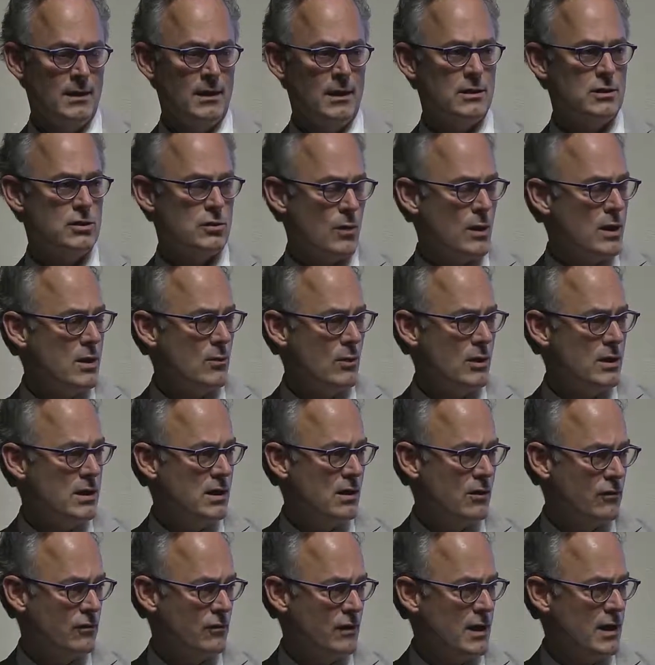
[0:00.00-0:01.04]
and 21
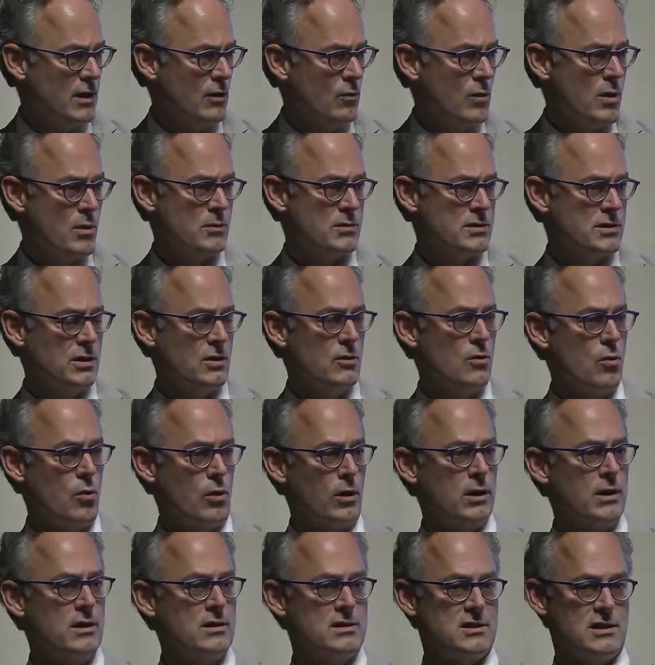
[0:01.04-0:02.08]
years later, we were still
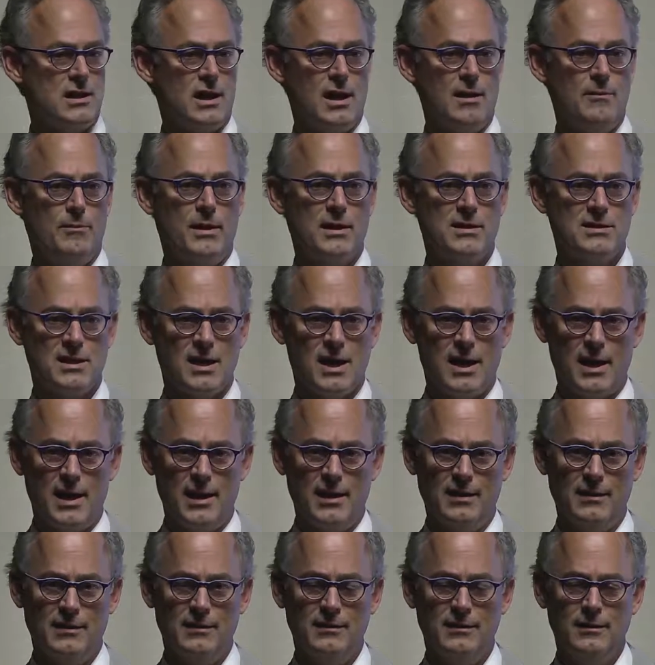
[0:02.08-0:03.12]
working side by
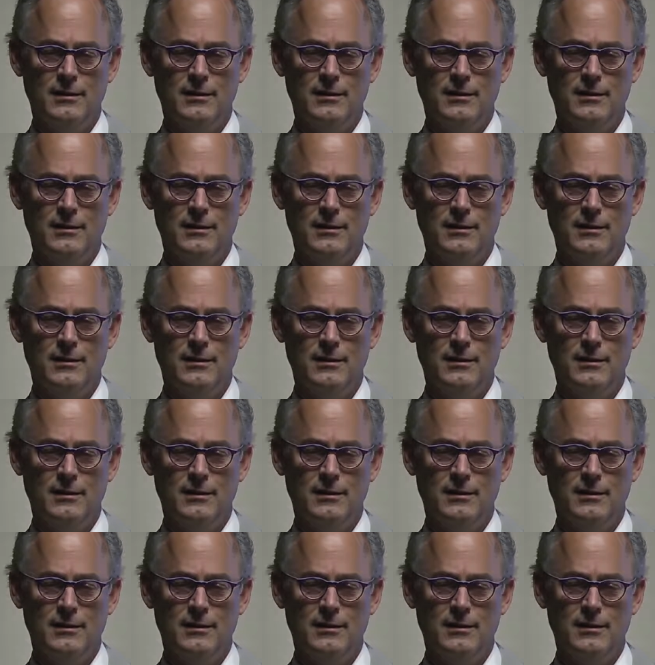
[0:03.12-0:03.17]
side.